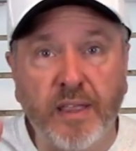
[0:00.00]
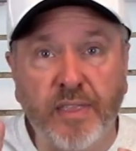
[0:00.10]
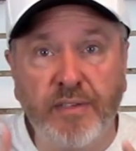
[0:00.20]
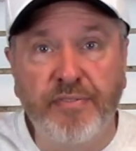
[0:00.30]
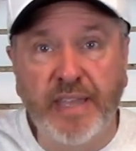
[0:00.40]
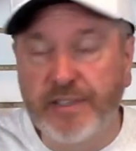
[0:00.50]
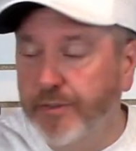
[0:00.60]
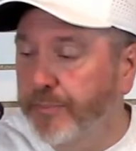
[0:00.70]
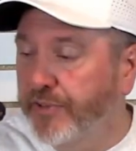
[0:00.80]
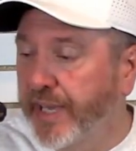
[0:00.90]
the
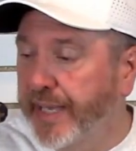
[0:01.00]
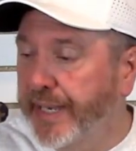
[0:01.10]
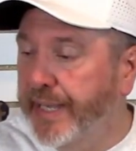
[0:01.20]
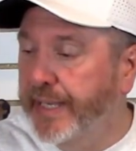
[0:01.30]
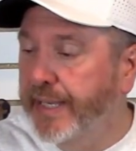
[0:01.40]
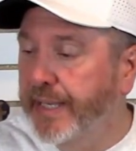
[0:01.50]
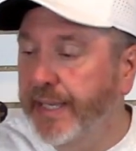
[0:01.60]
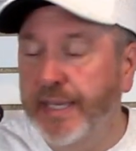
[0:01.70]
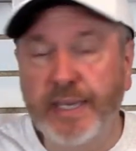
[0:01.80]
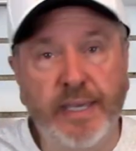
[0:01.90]
Phantom's head
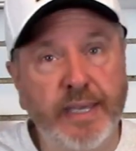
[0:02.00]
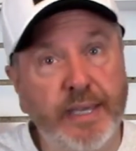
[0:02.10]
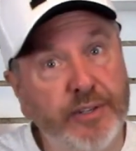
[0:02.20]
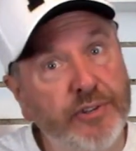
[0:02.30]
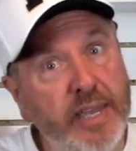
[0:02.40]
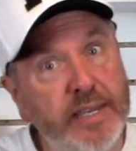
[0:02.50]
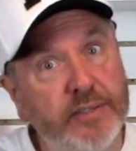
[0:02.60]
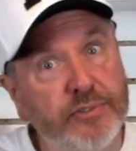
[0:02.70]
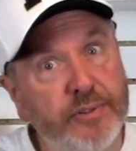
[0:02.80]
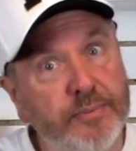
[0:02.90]
and his
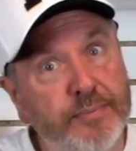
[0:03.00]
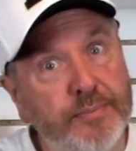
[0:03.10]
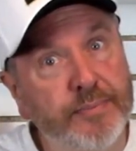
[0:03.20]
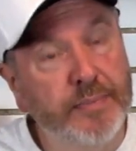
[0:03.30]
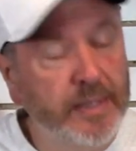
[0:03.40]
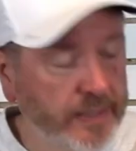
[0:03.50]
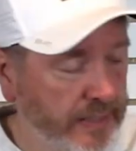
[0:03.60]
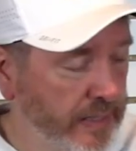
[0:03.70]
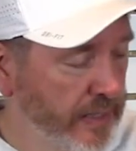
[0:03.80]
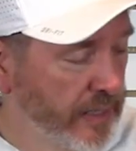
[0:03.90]
hands.
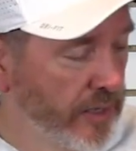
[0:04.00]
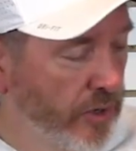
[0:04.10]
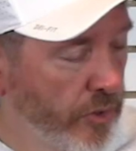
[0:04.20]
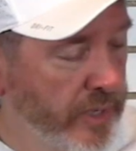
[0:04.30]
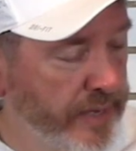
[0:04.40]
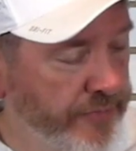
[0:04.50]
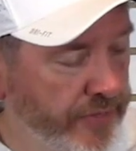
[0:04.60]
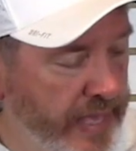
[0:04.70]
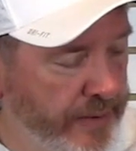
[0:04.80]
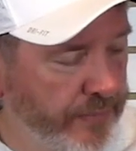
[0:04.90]
Okay, for
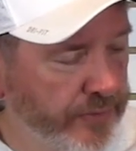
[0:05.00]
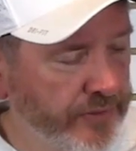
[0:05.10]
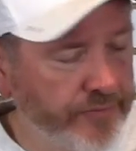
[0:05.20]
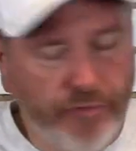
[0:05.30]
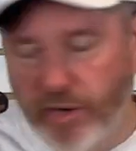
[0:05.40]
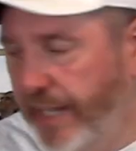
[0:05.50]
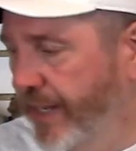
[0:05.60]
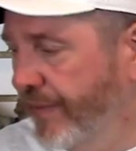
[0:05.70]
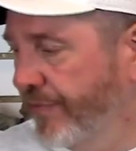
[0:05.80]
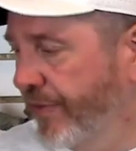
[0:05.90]
that was a
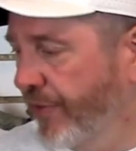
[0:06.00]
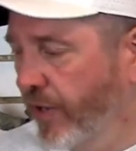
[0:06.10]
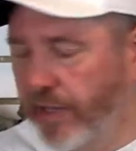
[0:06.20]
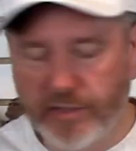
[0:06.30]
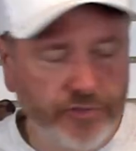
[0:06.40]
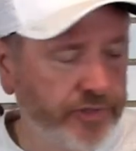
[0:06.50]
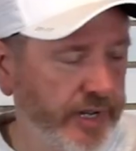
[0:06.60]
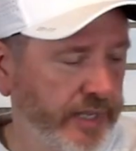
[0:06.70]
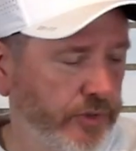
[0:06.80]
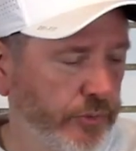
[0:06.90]
variety of different colors that
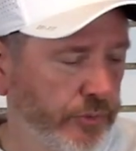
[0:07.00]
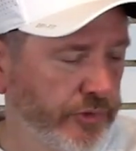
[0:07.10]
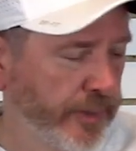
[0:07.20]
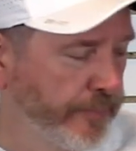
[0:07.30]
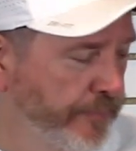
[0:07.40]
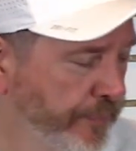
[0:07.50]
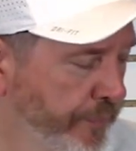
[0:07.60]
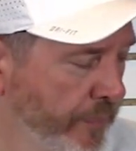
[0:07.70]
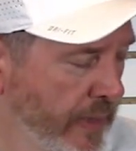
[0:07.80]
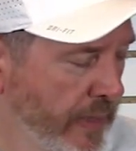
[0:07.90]
I used.
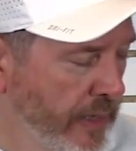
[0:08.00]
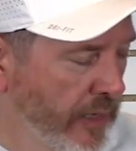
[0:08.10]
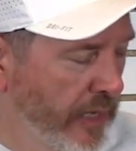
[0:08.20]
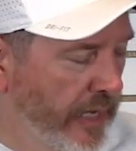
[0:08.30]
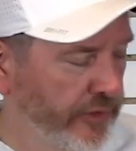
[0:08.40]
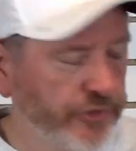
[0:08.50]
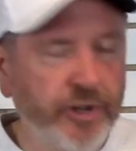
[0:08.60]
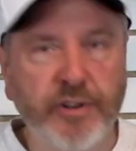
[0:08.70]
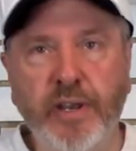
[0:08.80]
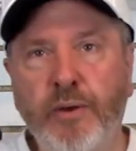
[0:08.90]
I
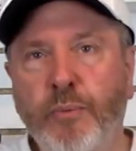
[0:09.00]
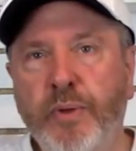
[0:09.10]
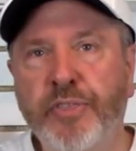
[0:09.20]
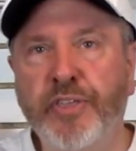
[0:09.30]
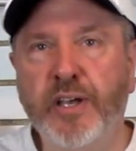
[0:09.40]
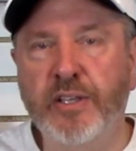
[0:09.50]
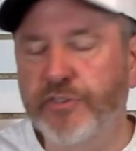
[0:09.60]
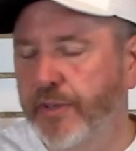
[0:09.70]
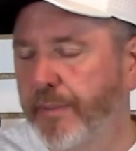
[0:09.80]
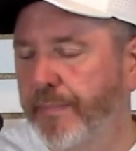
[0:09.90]
started out with
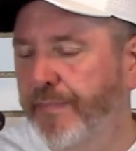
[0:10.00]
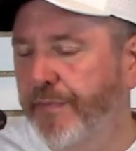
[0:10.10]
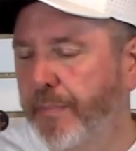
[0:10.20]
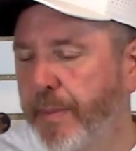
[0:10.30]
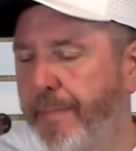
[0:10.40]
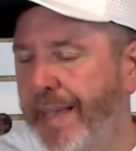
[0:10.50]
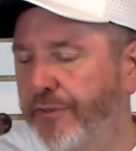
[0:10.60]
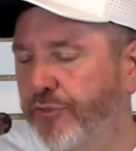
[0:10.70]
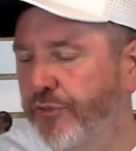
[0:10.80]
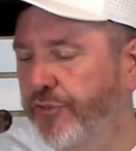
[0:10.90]
some from the
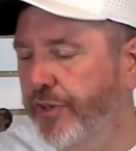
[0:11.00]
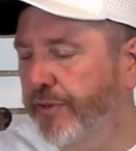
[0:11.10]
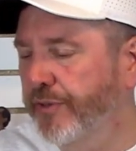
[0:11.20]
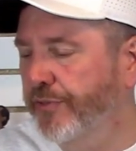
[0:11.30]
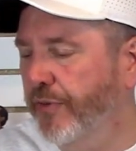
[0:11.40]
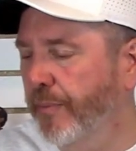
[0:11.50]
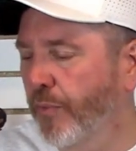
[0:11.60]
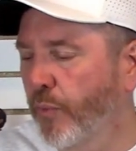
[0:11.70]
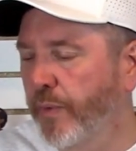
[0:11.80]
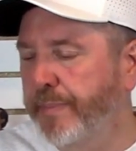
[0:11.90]
Master series
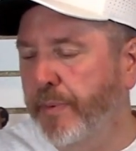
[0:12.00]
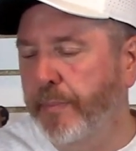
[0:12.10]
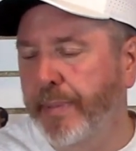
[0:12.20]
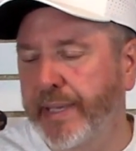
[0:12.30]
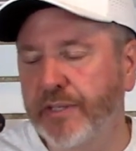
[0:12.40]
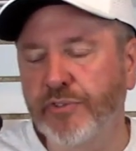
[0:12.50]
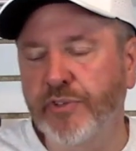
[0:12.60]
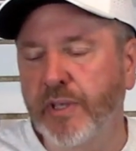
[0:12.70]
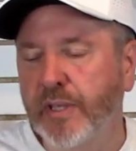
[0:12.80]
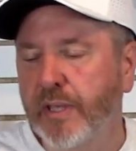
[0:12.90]
from Reaper Paints.
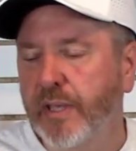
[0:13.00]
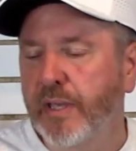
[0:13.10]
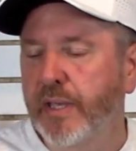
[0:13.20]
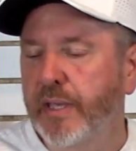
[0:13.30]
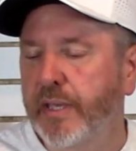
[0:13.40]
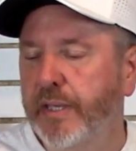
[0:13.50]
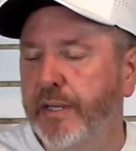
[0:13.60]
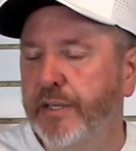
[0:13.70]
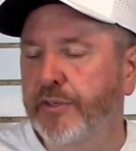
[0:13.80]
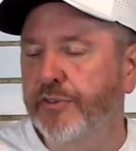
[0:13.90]

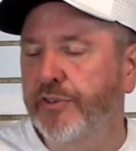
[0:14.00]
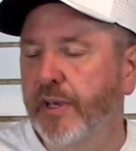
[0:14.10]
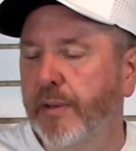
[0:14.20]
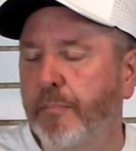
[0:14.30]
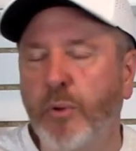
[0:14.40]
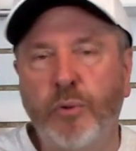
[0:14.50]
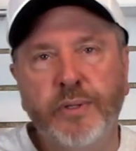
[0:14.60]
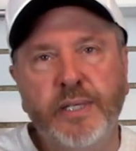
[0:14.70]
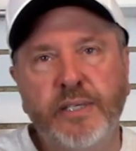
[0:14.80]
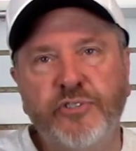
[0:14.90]
It is
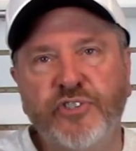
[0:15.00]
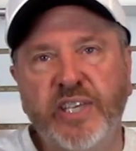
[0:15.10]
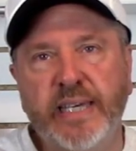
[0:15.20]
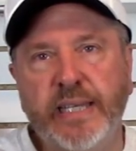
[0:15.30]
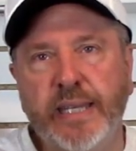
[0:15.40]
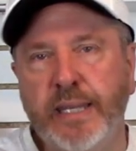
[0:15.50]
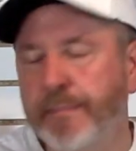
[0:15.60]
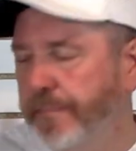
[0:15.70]
Moldy Skin.